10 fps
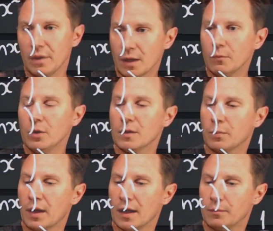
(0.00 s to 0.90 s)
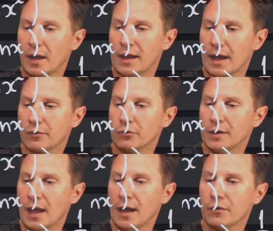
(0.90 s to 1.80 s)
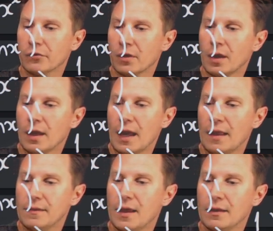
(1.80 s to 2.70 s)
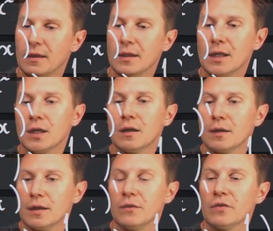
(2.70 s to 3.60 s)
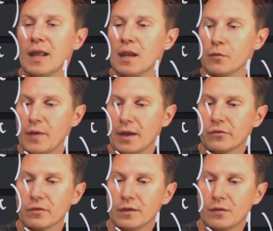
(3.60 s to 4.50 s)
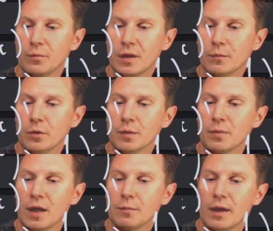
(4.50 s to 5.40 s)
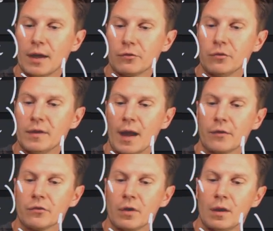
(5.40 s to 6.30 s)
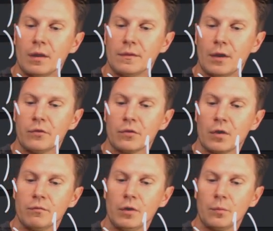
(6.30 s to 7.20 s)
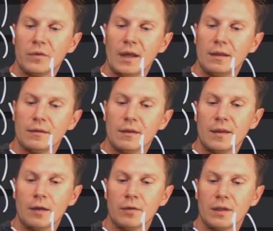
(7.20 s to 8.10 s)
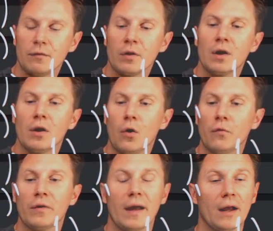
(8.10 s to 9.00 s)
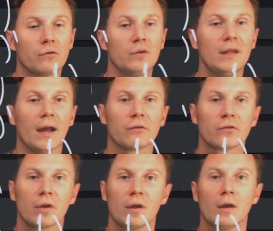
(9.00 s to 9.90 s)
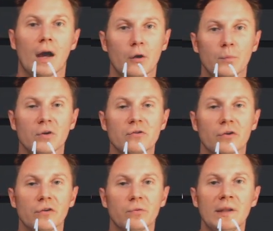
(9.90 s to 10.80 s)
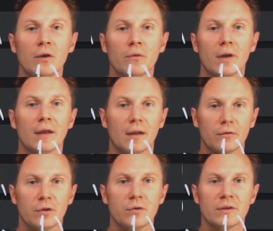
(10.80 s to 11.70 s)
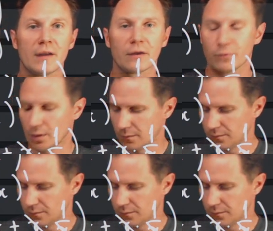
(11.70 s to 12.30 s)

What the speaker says: being multiplied by x to the x, and then here is ln of x that's being multiplied by x to the x. Thus, we obtain the derivative of x to the x. I hope you enjoyed this video, and I'll see you in the next one.